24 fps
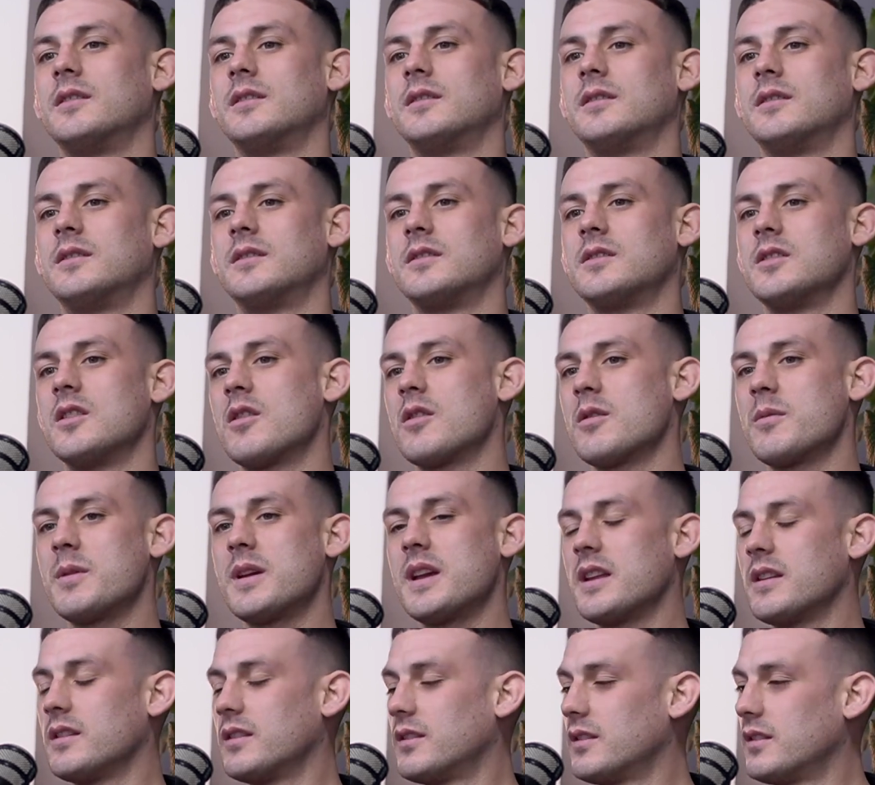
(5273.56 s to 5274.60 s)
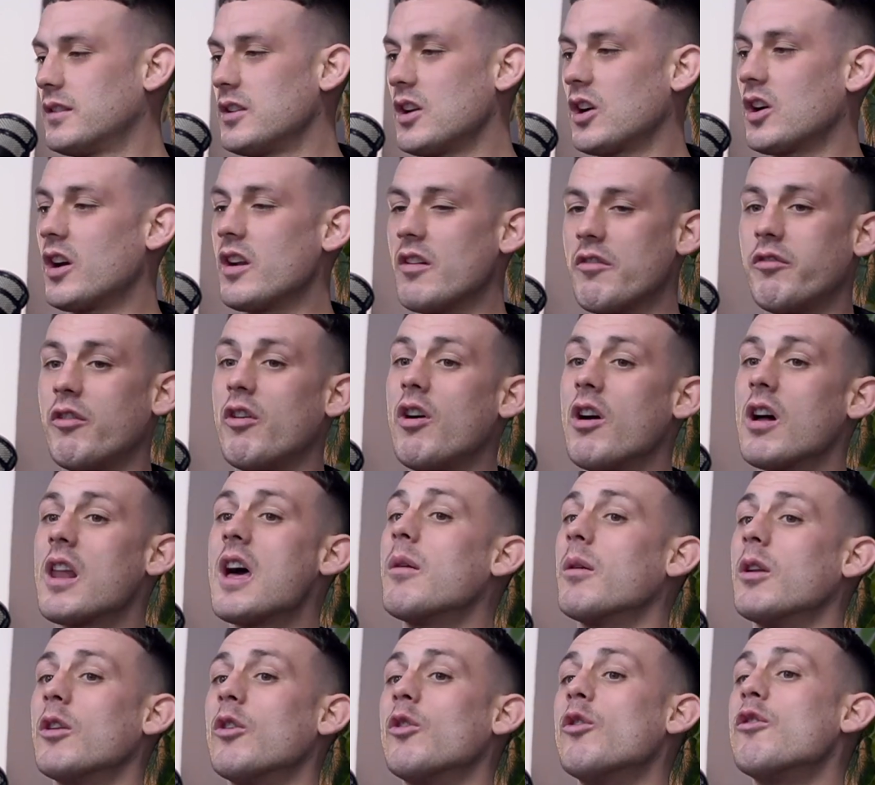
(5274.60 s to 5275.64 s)
Do you know what I mean? You're going to fall out
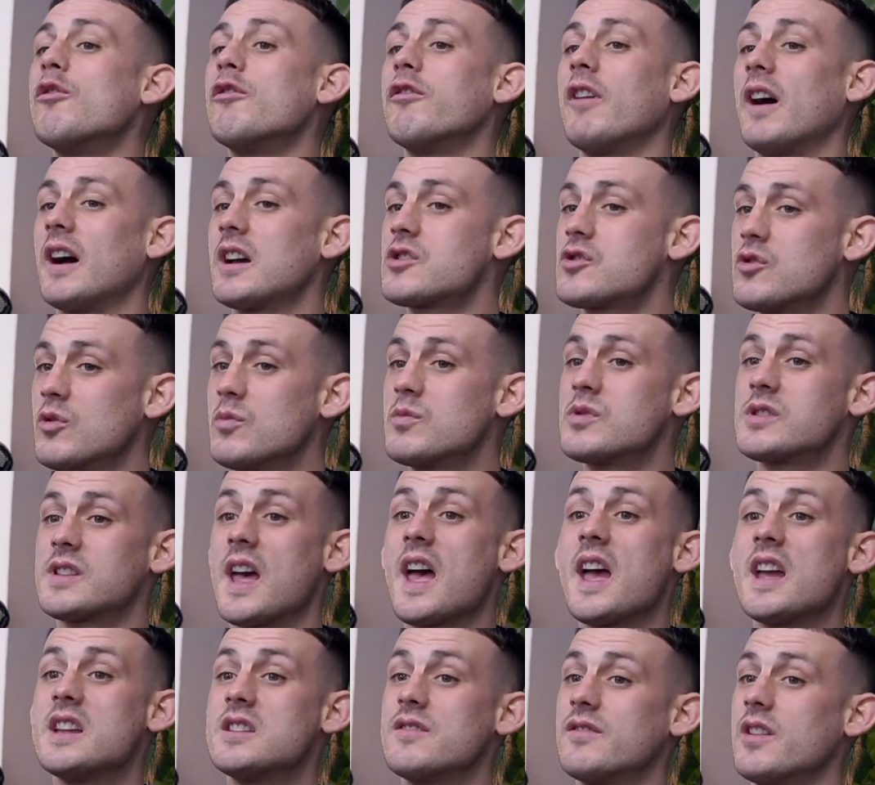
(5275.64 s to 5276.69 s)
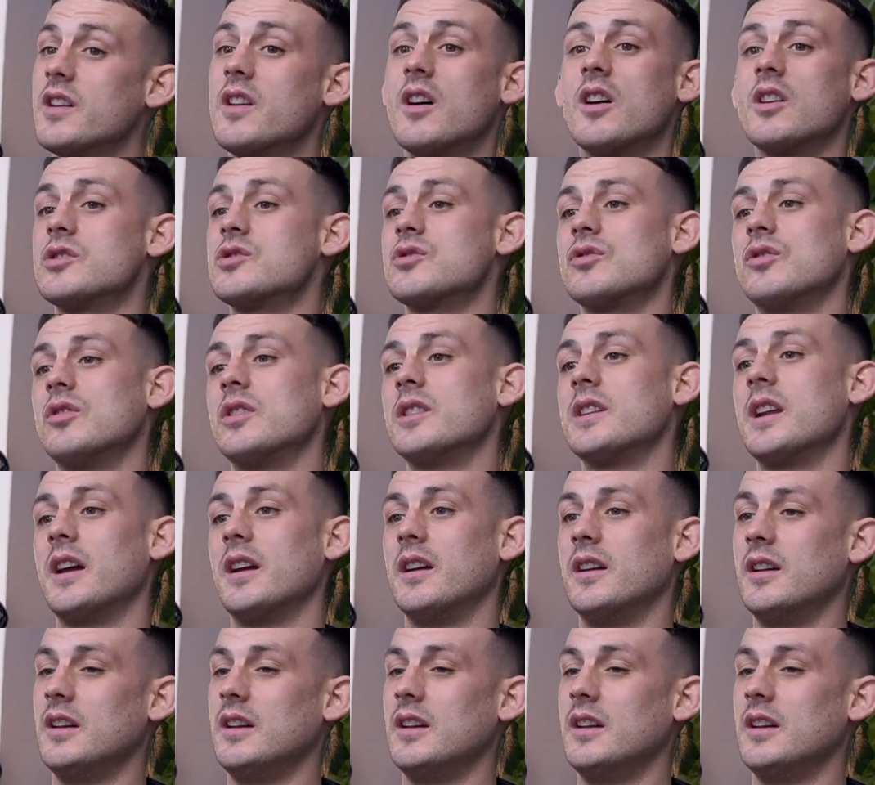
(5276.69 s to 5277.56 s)
of love at some stage if you're not enjoying it.